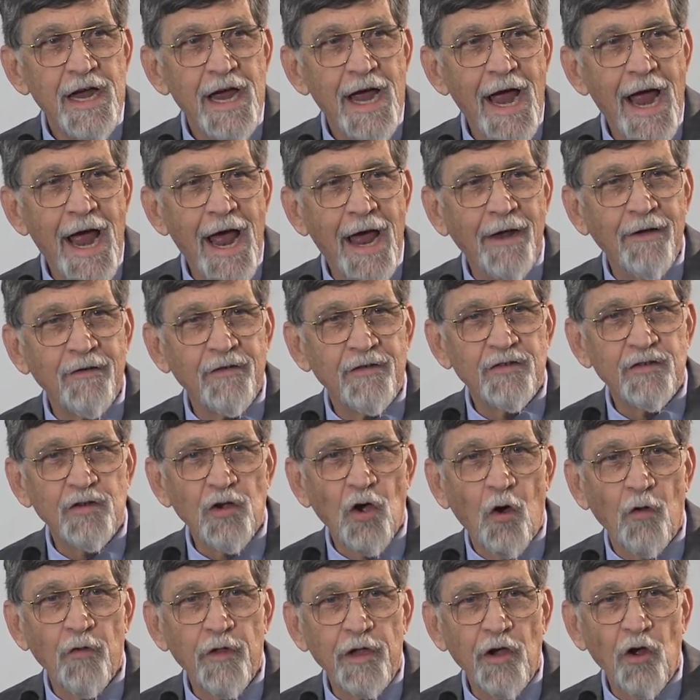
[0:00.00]
And
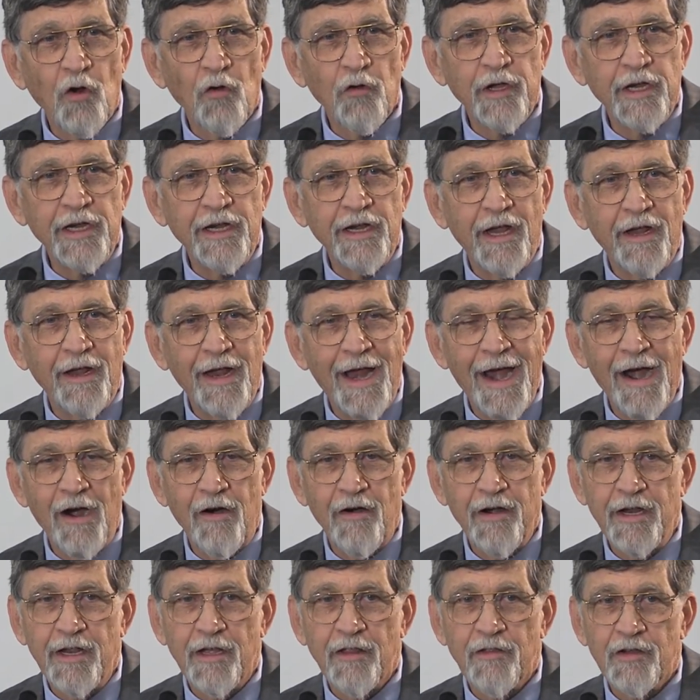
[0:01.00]
so the only
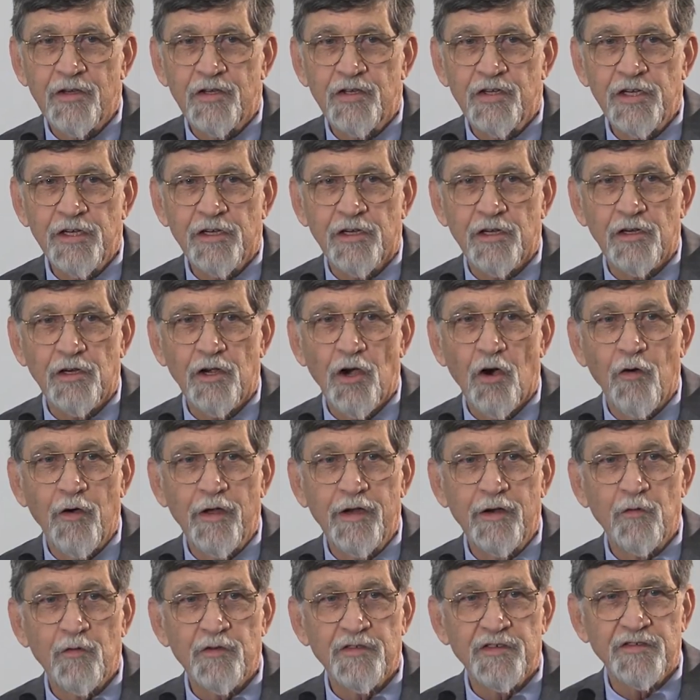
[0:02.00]
area that she could go in
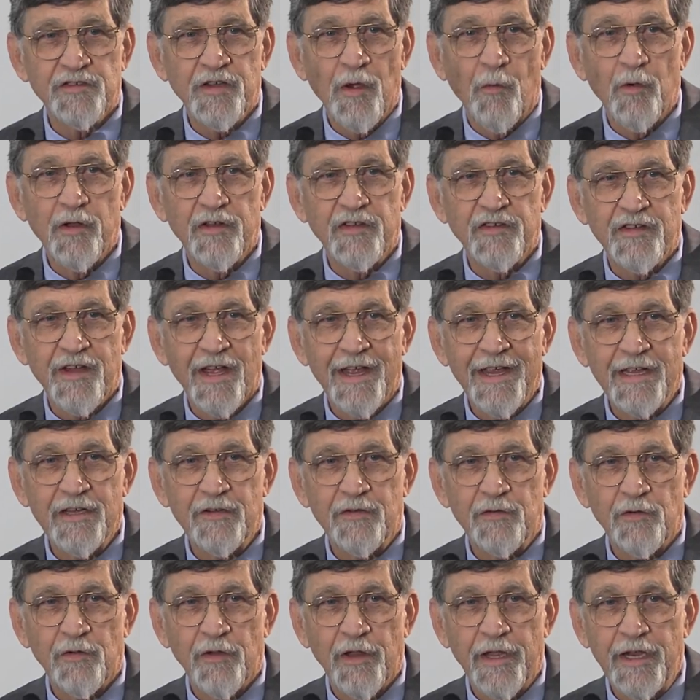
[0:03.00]
that was somewhat
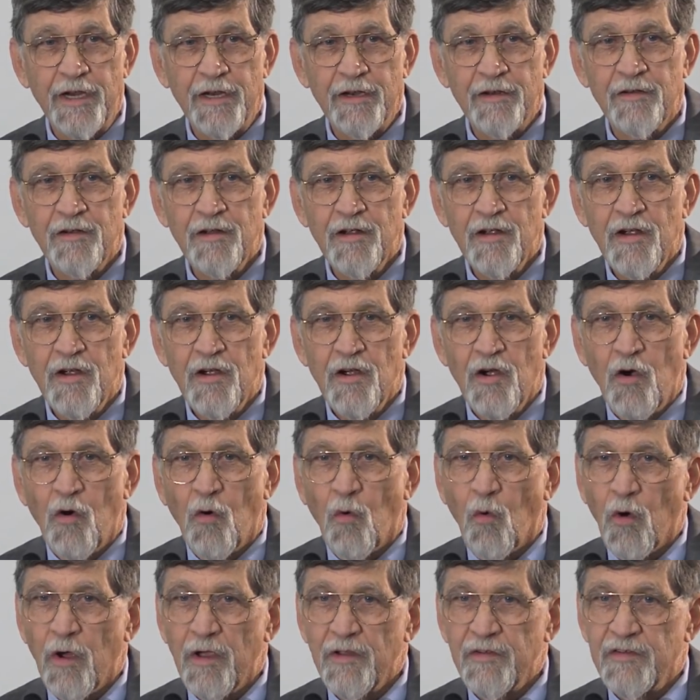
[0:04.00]
science related
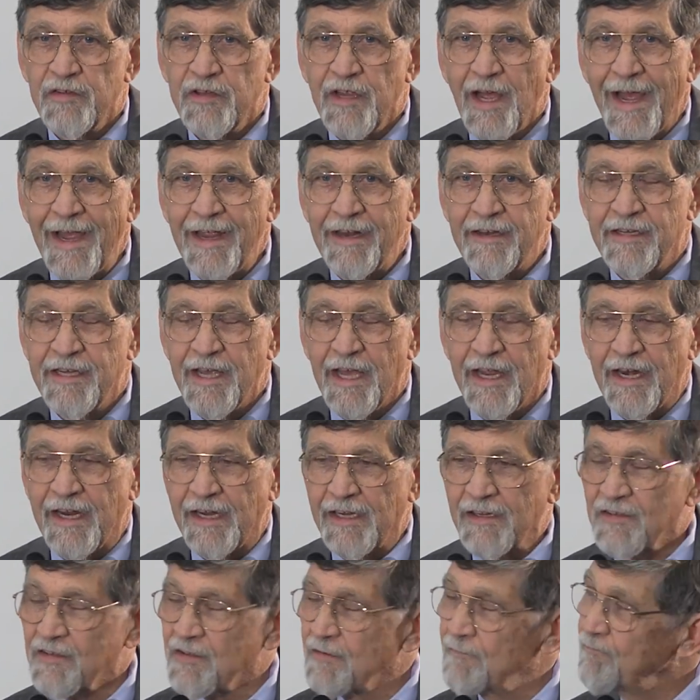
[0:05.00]
was
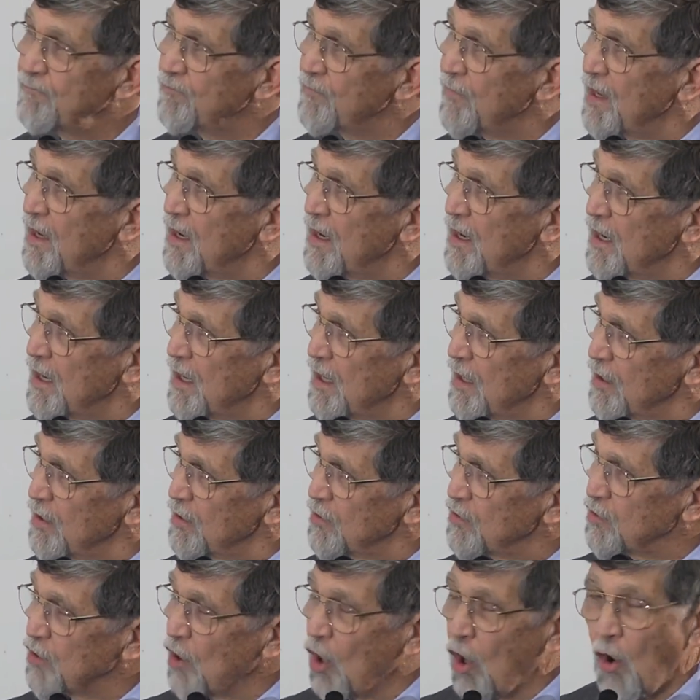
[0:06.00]
dietetics.
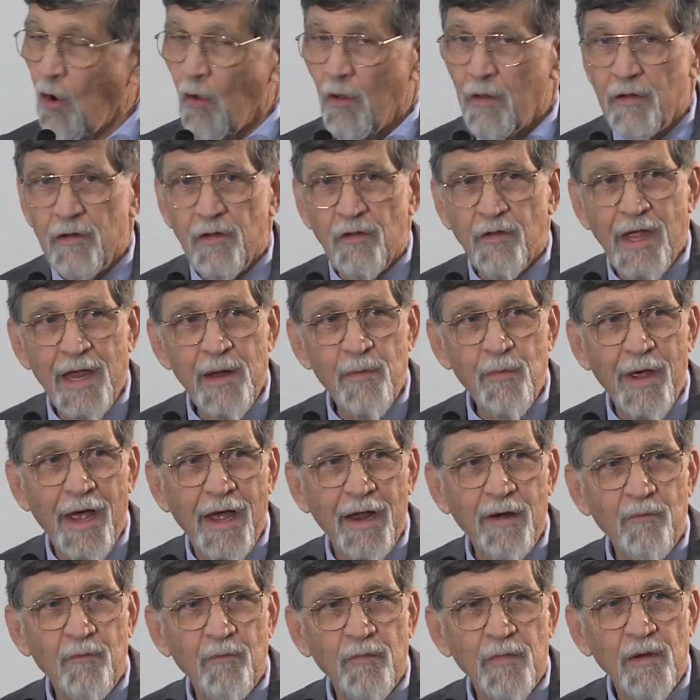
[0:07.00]
So they
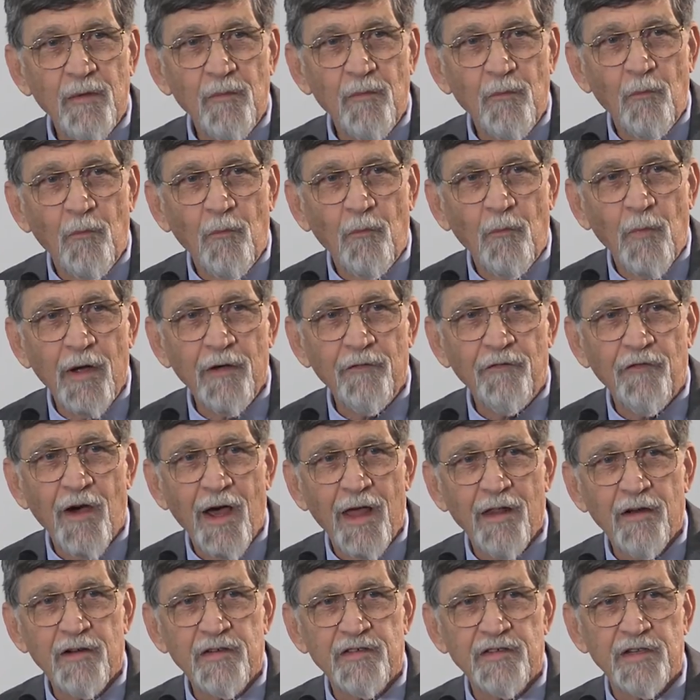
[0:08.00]
met. My
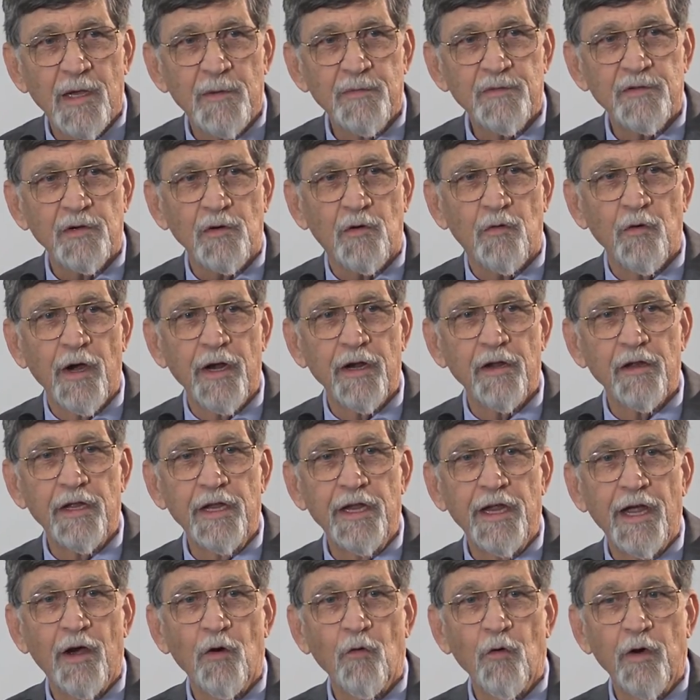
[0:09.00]
father
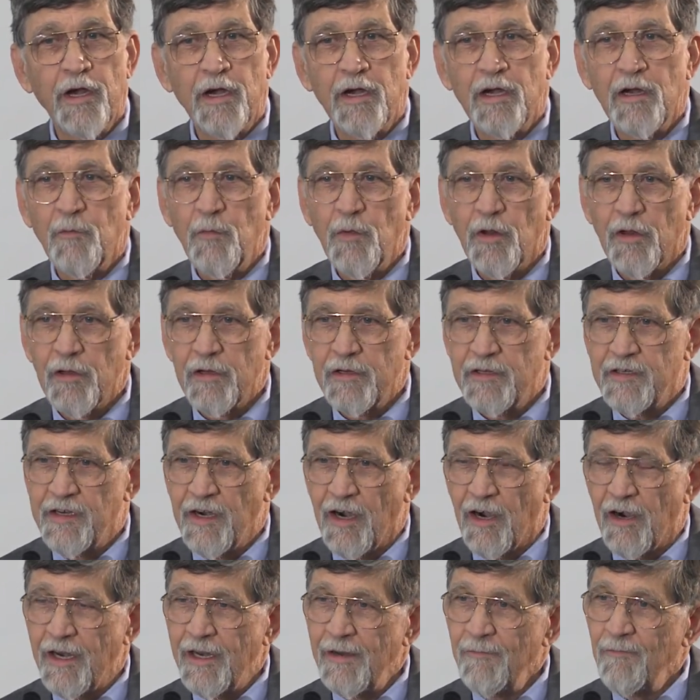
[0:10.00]
subsequently uh, went in the
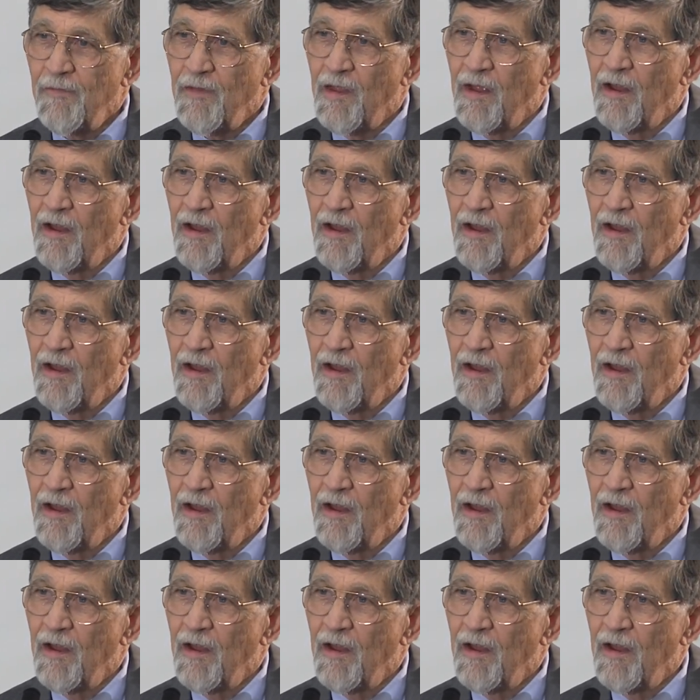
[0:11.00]
military.